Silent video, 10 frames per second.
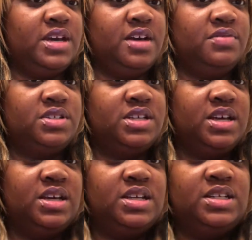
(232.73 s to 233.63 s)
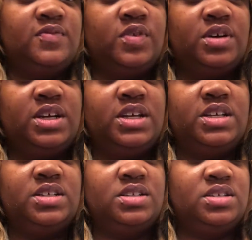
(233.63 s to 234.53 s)
I would say as far
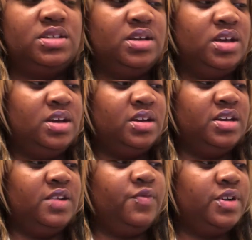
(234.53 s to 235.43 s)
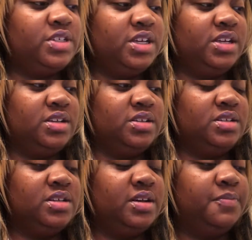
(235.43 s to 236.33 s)
as the difference is,